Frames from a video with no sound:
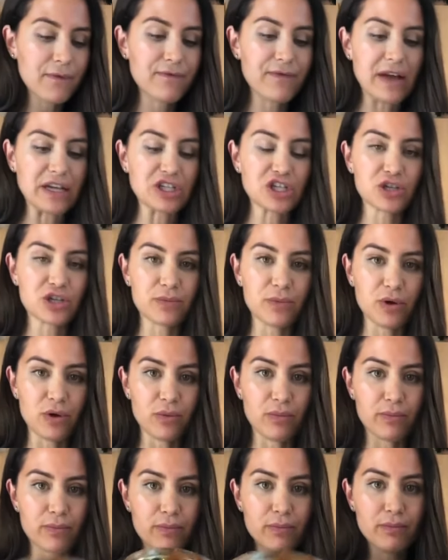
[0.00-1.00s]

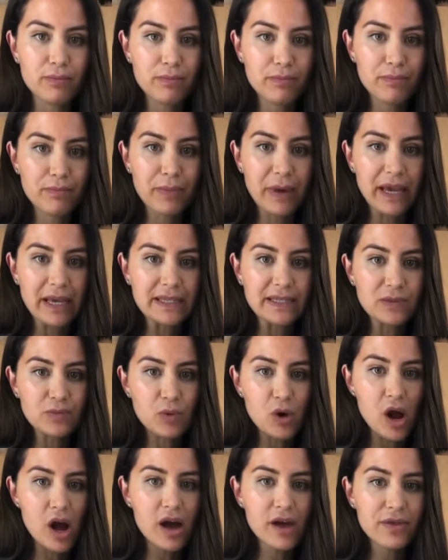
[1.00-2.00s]
Vegetable paste
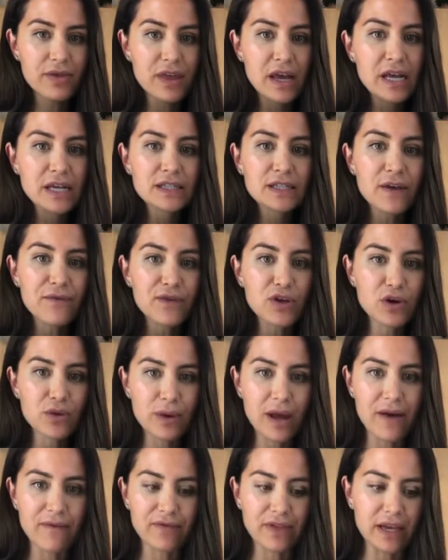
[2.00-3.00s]
broth. So if you don't
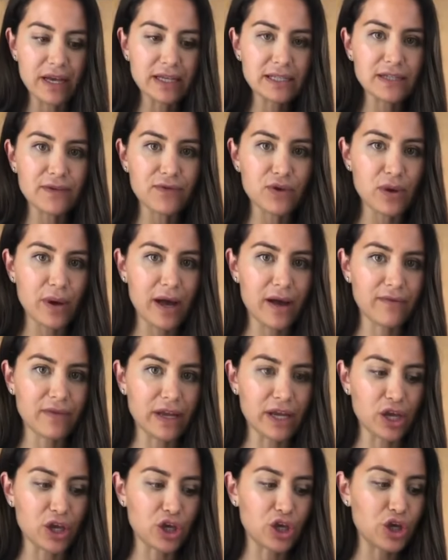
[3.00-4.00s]
have this, if you have
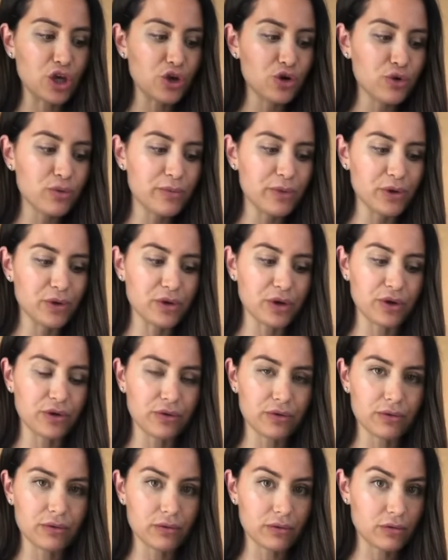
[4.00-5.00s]
like a cube, you could
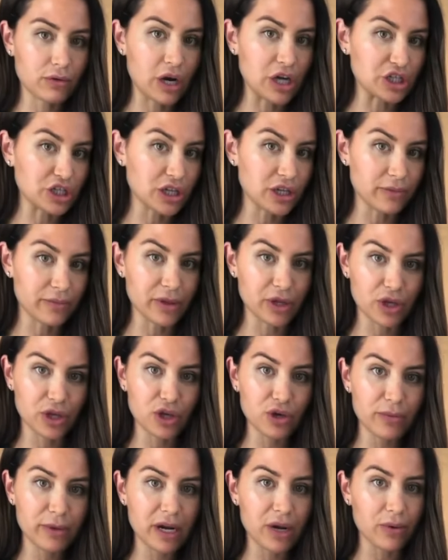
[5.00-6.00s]
crush a little bit of
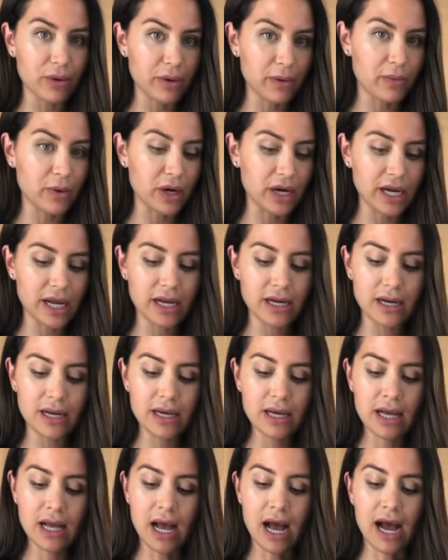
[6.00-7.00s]
cube in it when you put it in.
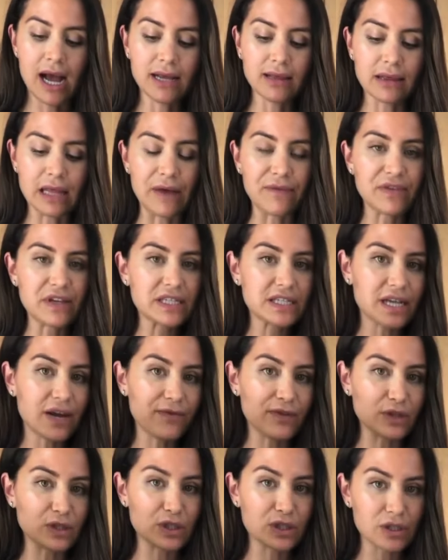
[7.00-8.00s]
I love this
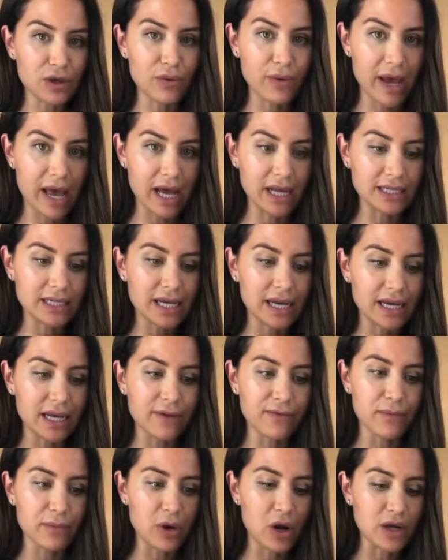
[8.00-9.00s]
stuff. so handy. I get
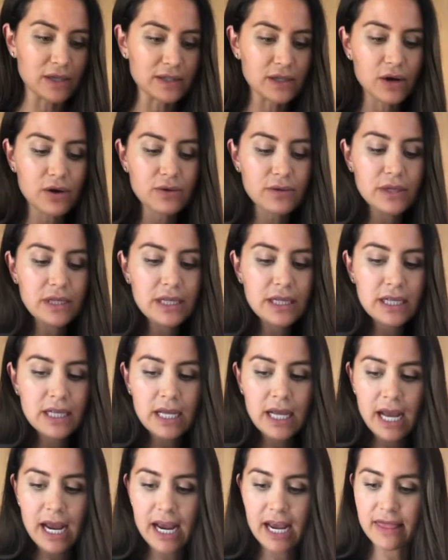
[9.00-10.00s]
it from Costco.
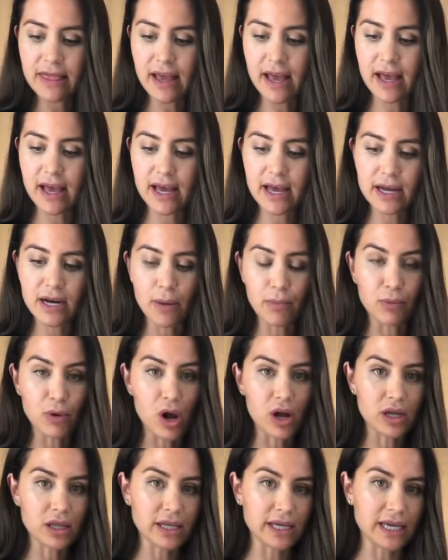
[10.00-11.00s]
And then
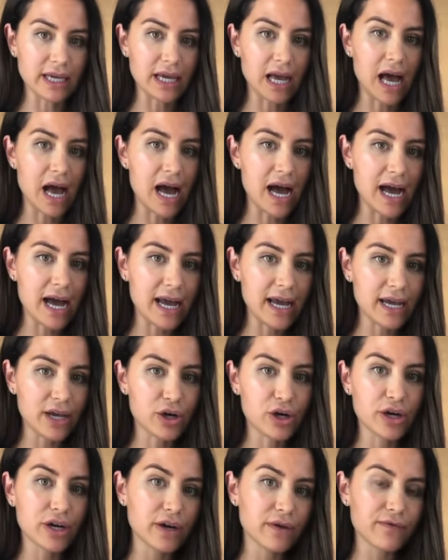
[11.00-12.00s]
broccoli. I
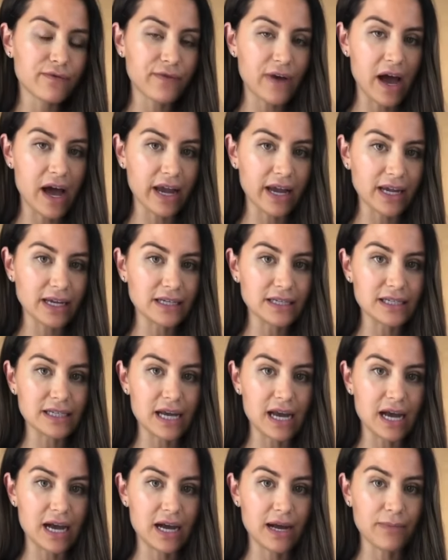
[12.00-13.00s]
couldn't find
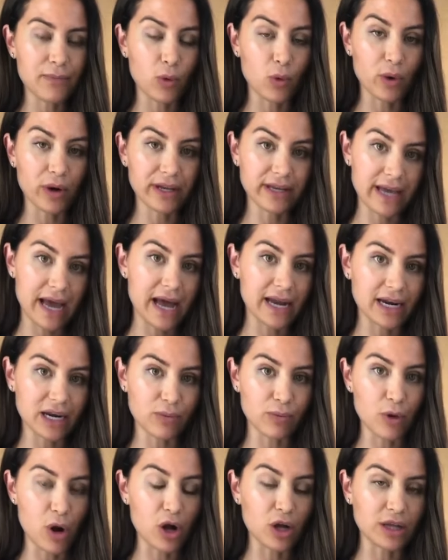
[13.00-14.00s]

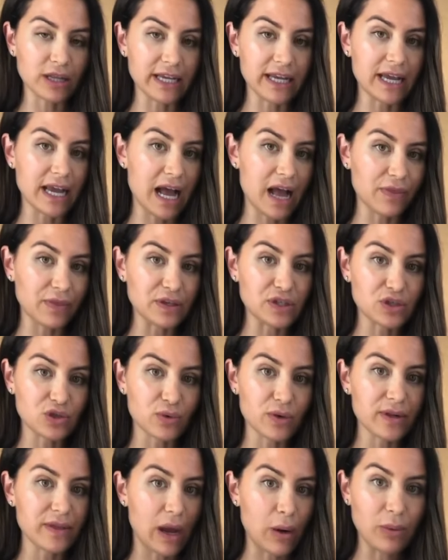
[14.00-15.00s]
organic broccoli at the
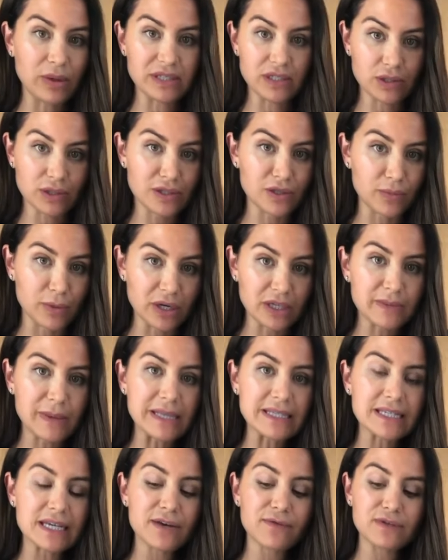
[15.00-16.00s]
store. That wasn't super
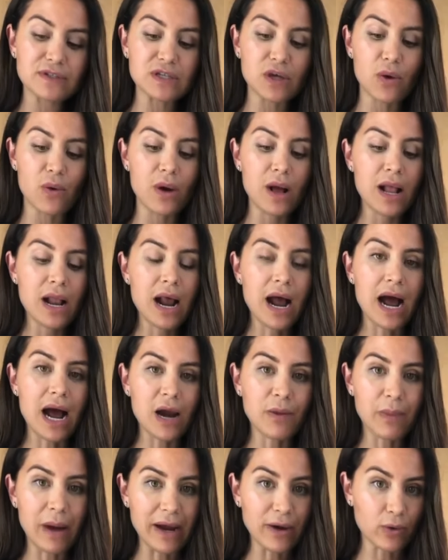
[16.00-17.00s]
expensive. So
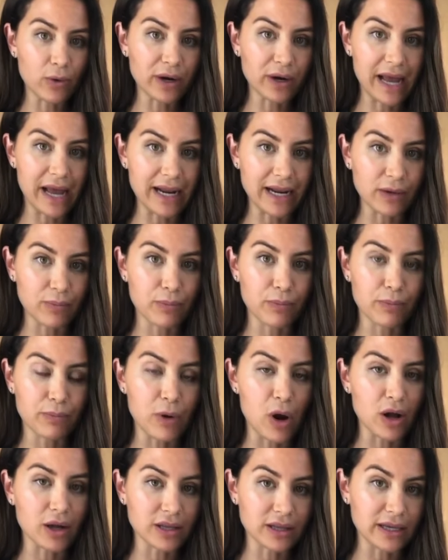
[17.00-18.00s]
I buy organic
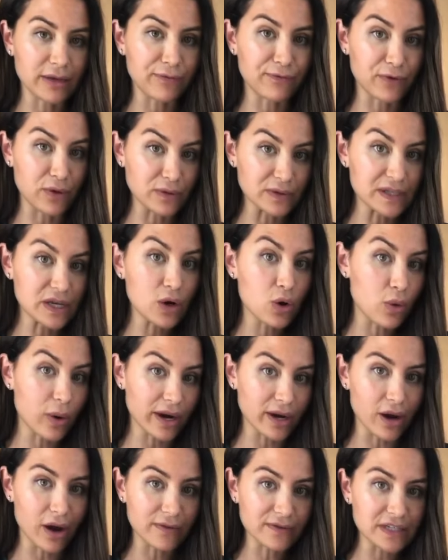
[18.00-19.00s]
broccoli frozen
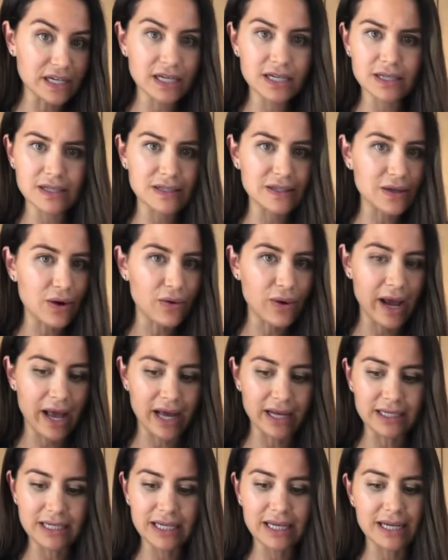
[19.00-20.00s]
quite often. It's so
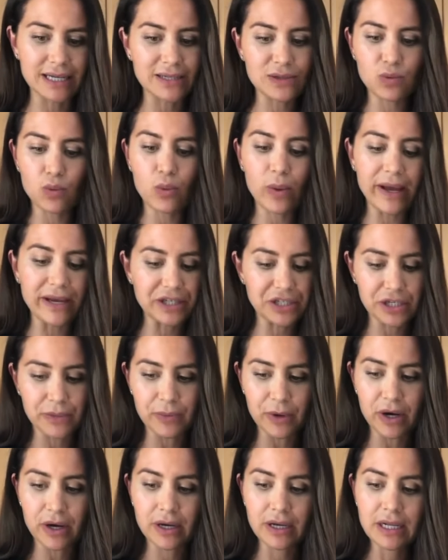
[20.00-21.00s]
handy and it's way
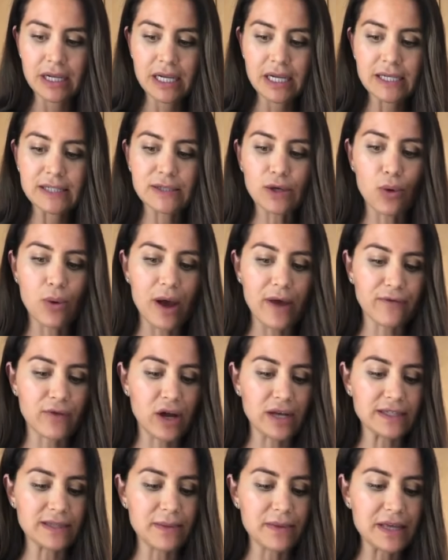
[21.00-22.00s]
cheaper. So I've
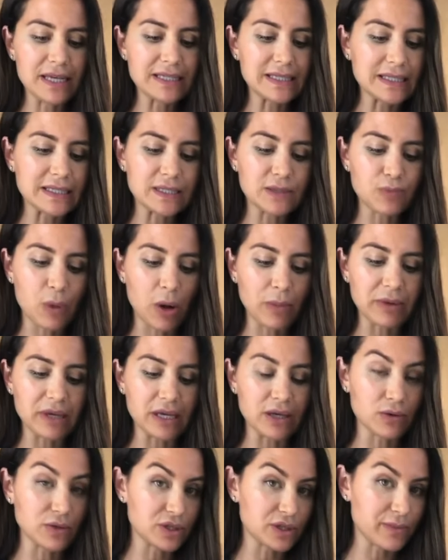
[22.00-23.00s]
got some of this. This is probably
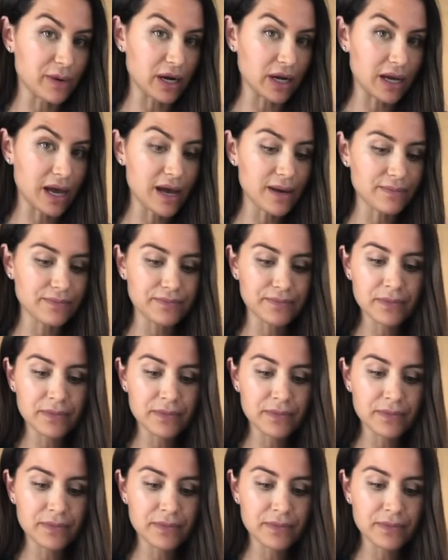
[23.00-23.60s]
equal to about a cup.